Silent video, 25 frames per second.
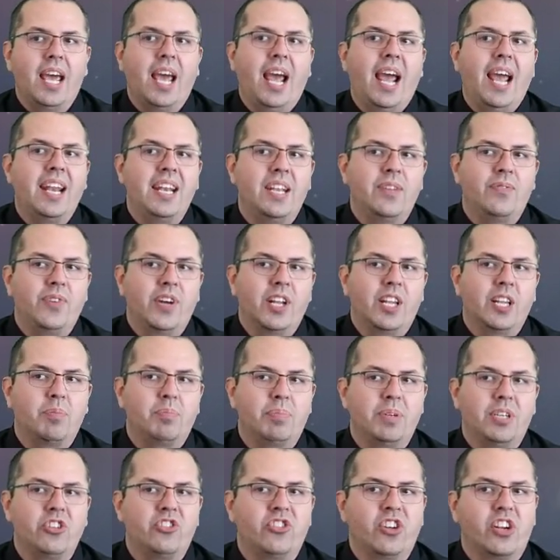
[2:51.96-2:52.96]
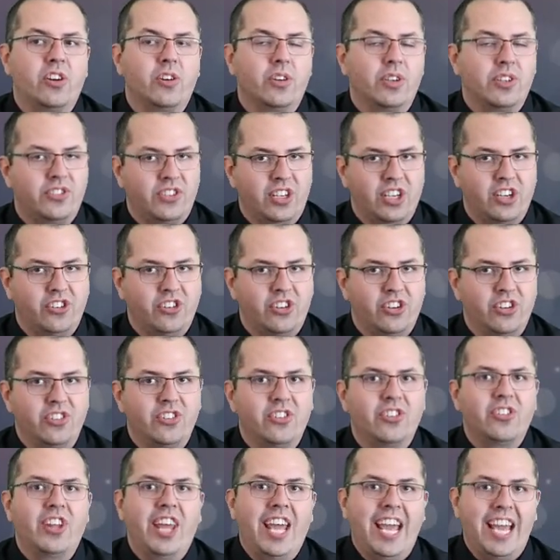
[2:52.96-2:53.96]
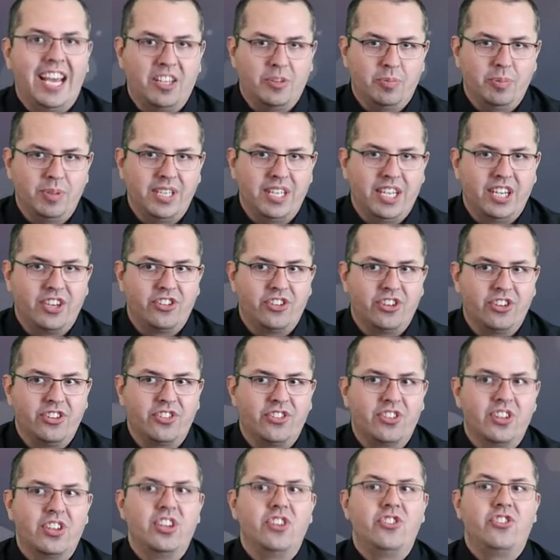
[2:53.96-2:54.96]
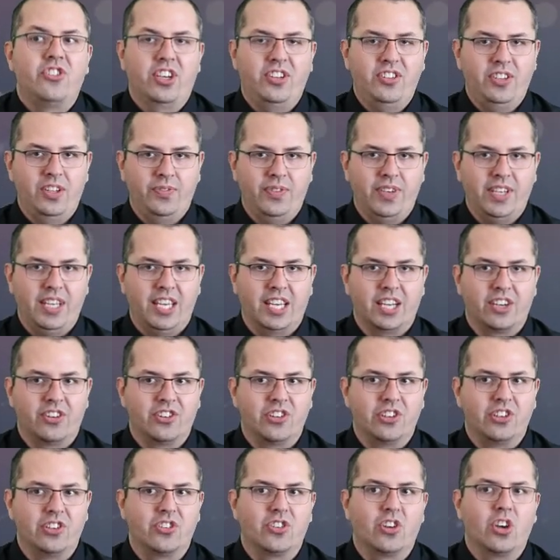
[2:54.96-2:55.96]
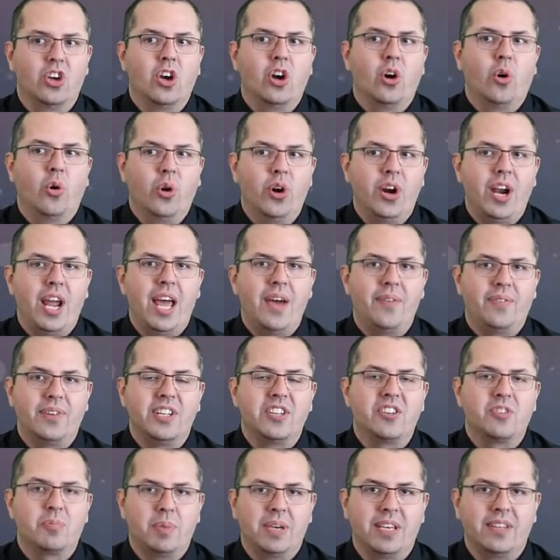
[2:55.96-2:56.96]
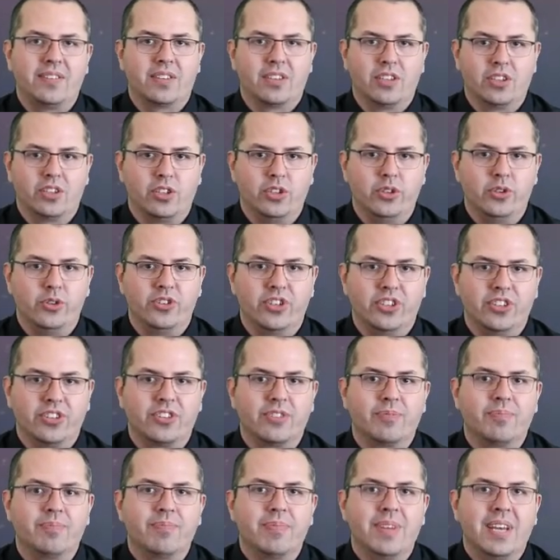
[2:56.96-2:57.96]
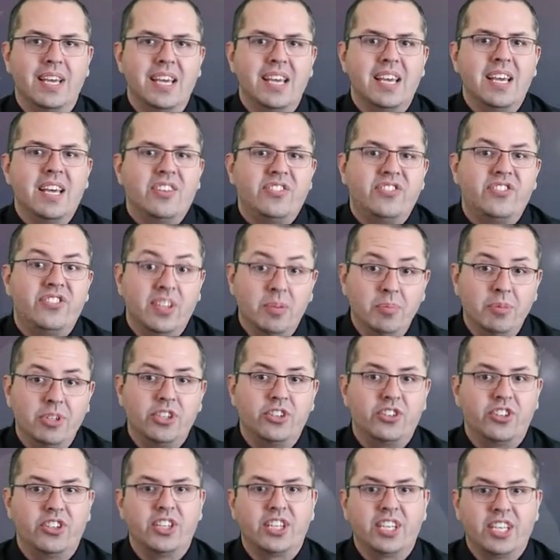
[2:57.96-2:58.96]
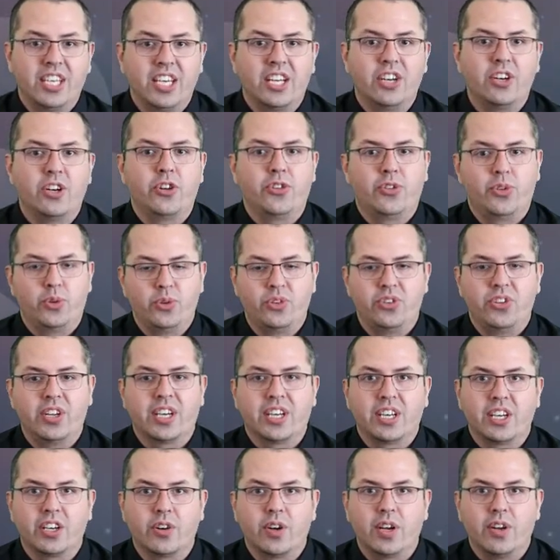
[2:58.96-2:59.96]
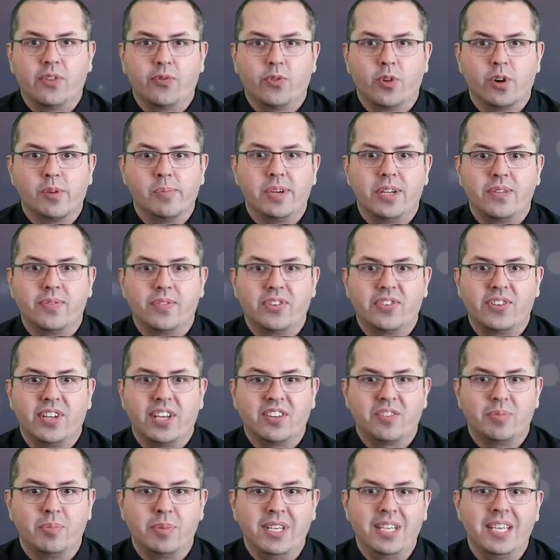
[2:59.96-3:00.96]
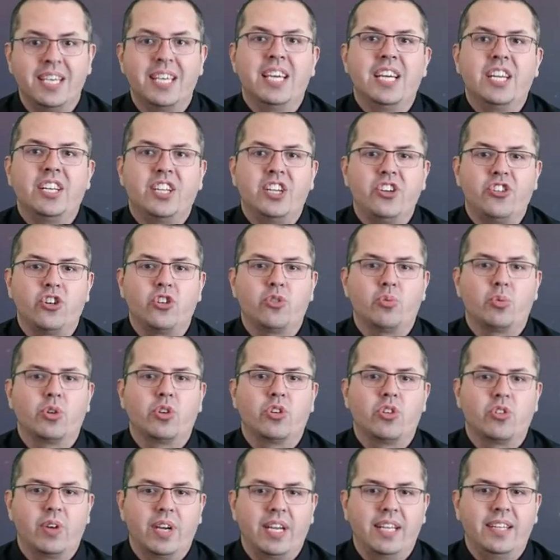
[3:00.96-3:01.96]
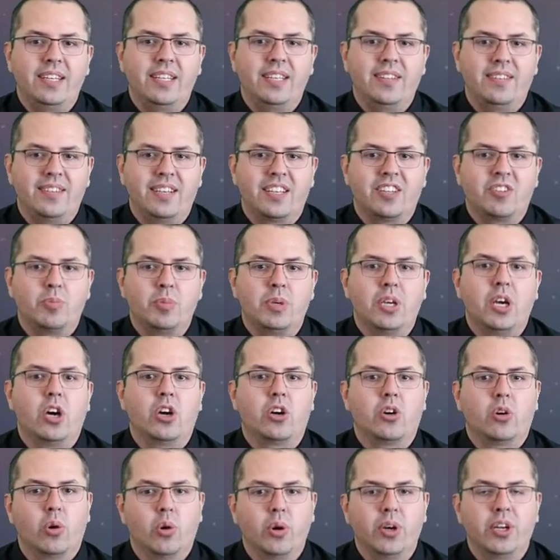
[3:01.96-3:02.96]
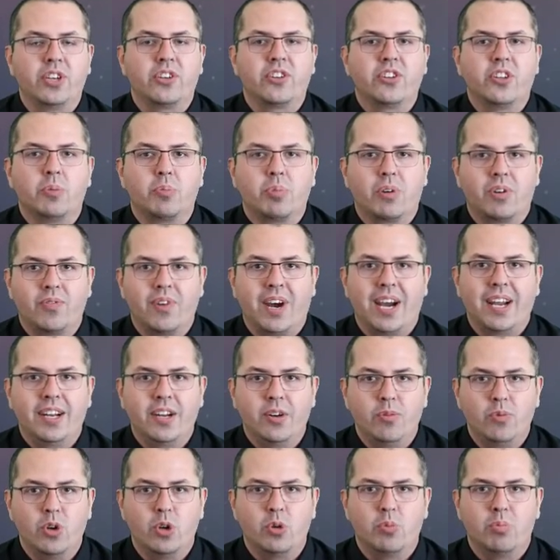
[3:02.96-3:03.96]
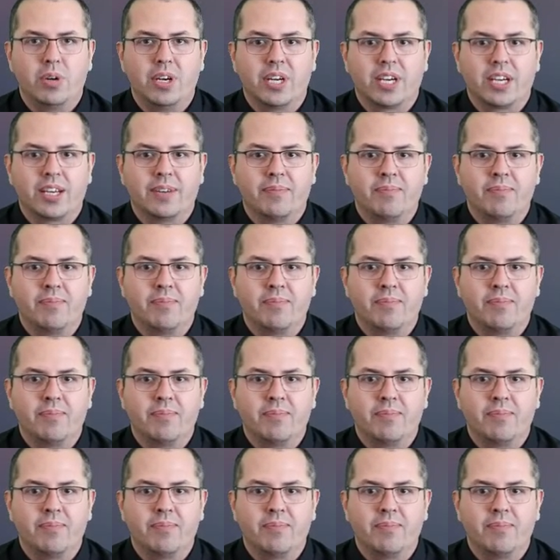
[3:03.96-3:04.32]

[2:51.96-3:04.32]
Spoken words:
and developing generalizations, explanations, justifications, or evidence-based conclusions. Similar to the kinder through 2nd grade formative assessment, teachers will grade the assessment according to the provided rubric